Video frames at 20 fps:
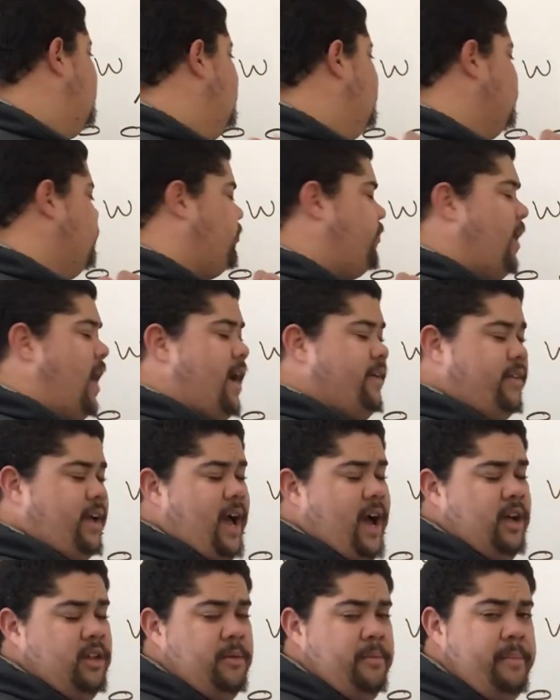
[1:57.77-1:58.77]
The 5 guy
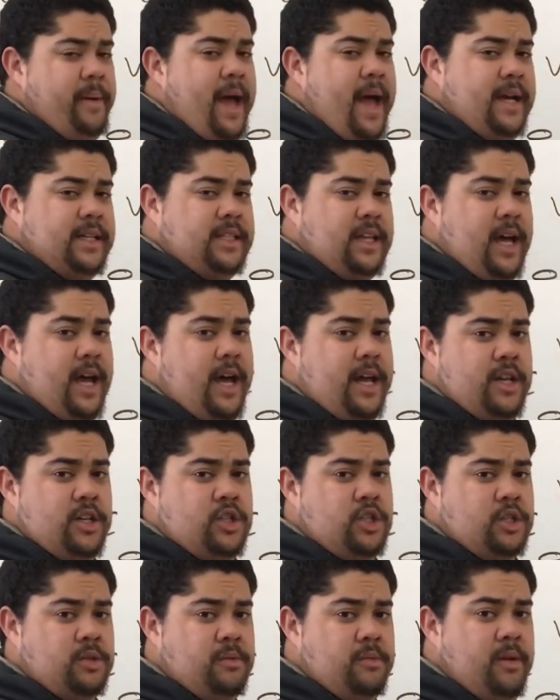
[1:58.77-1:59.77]
on the backside is
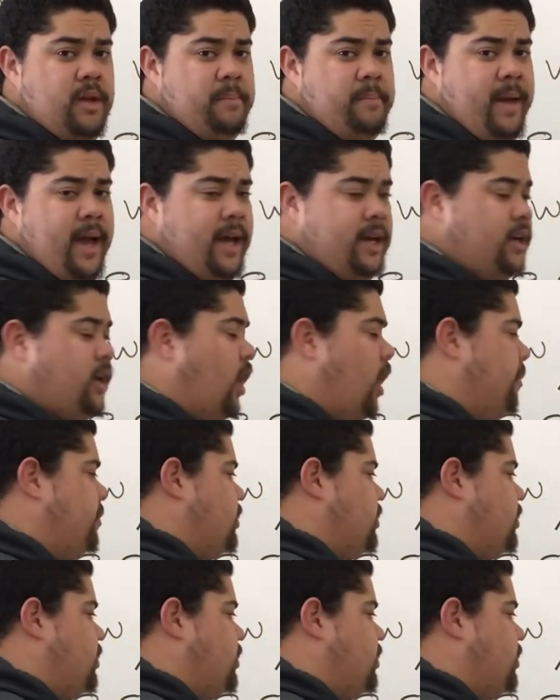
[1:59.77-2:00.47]
just manned up.